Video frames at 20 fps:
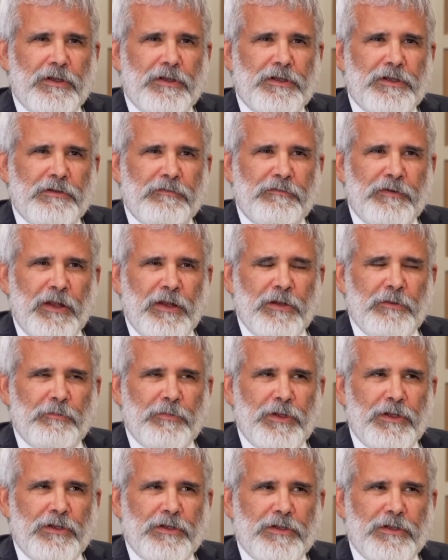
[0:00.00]

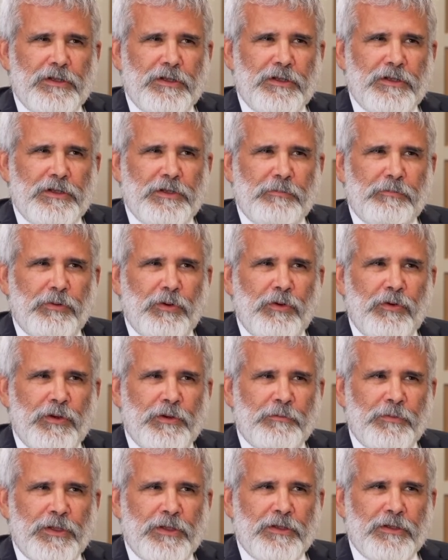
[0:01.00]
development,
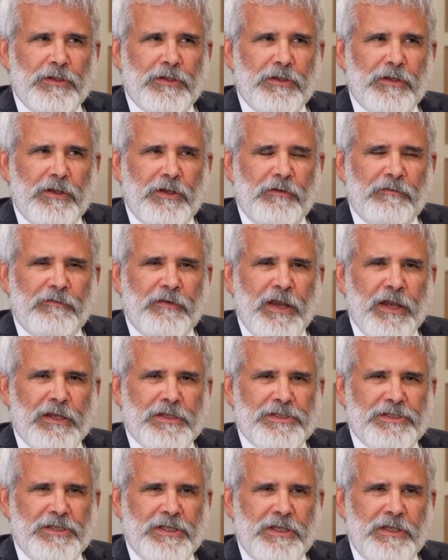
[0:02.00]
deployment of
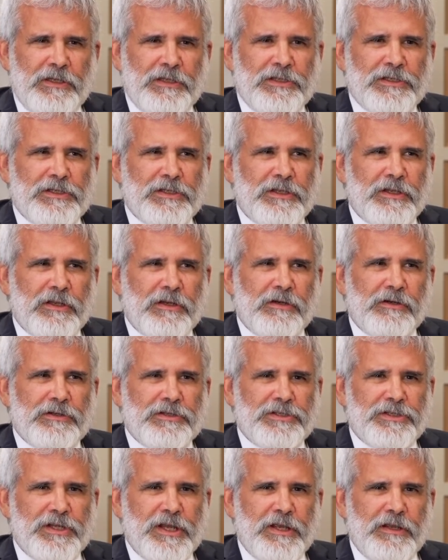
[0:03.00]
vaccines that are
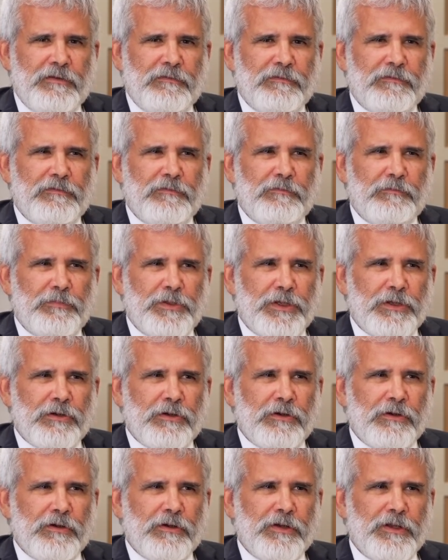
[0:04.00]
safe,
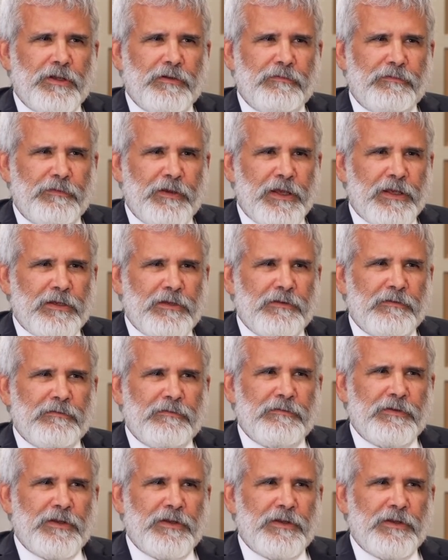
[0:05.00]
pure, effective,